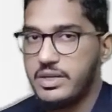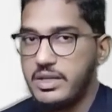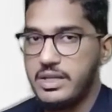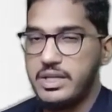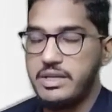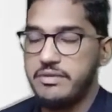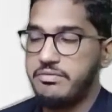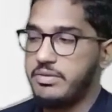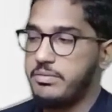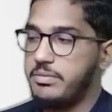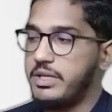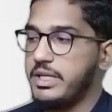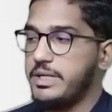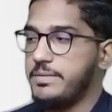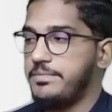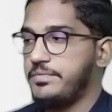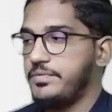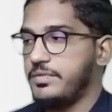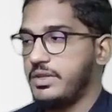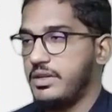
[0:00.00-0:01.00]
Clear
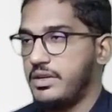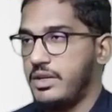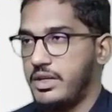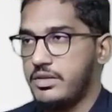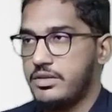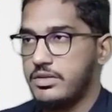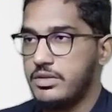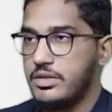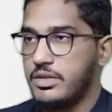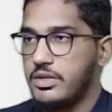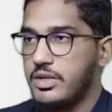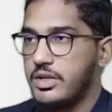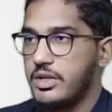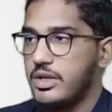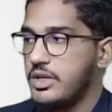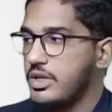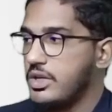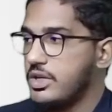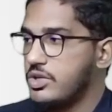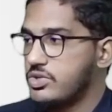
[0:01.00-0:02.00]
everybody? Right.
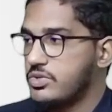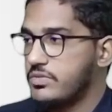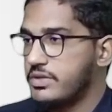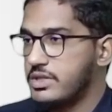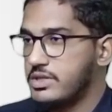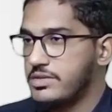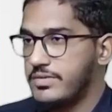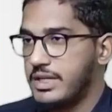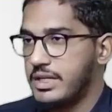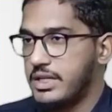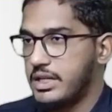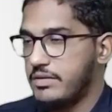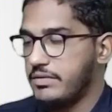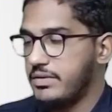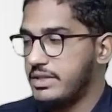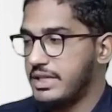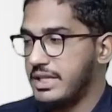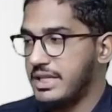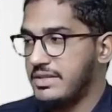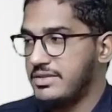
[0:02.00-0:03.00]
So with this we are done
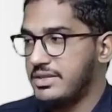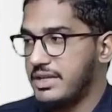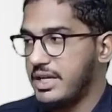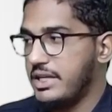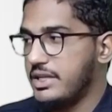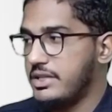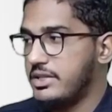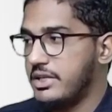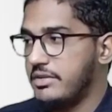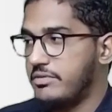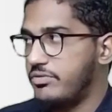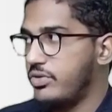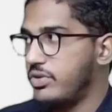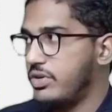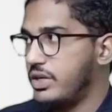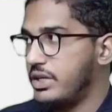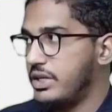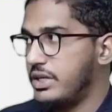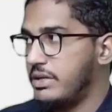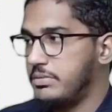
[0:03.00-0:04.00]
with SAE
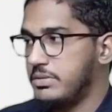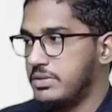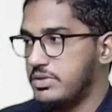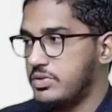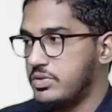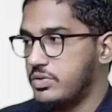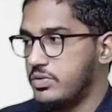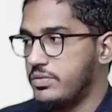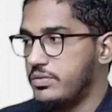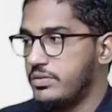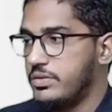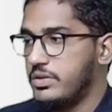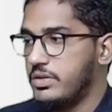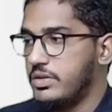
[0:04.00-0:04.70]
3400.